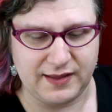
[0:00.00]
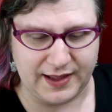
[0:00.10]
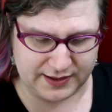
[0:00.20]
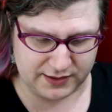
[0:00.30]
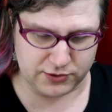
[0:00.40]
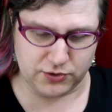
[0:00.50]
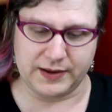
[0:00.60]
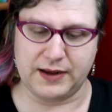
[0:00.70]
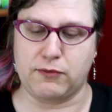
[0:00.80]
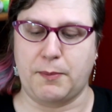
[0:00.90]
Like and they're
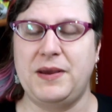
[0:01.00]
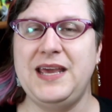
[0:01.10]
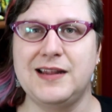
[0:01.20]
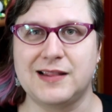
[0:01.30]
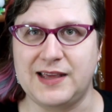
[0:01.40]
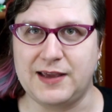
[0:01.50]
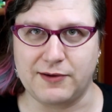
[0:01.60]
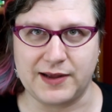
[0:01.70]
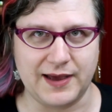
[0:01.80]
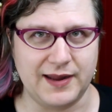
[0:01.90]
doing it repeatedly
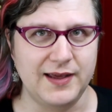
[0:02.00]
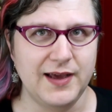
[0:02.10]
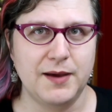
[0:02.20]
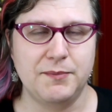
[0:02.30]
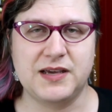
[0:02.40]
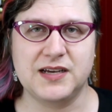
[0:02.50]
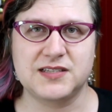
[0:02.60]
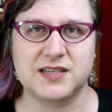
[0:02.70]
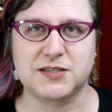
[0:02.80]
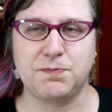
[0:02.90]
here again
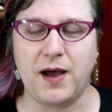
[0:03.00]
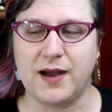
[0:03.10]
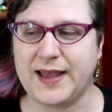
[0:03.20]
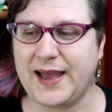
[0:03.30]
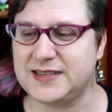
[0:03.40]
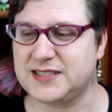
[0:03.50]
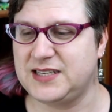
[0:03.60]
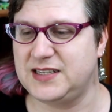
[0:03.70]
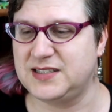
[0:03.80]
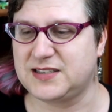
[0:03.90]
because Spock has
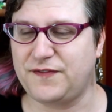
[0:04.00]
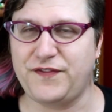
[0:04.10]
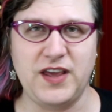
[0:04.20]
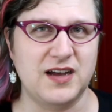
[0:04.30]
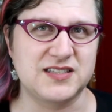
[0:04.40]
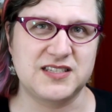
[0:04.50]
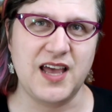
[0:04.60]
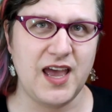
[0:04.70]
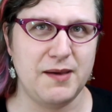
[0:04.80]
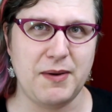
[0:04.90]
his
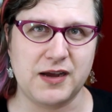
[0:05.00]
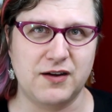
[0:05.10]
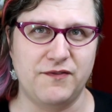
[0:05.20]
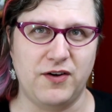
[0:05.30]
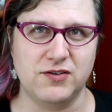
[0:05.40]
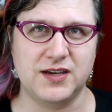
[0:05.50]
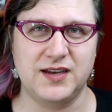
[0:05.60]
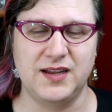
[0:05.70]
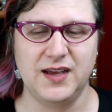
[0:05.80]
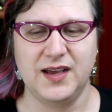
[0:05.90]
fiance back on Vulcan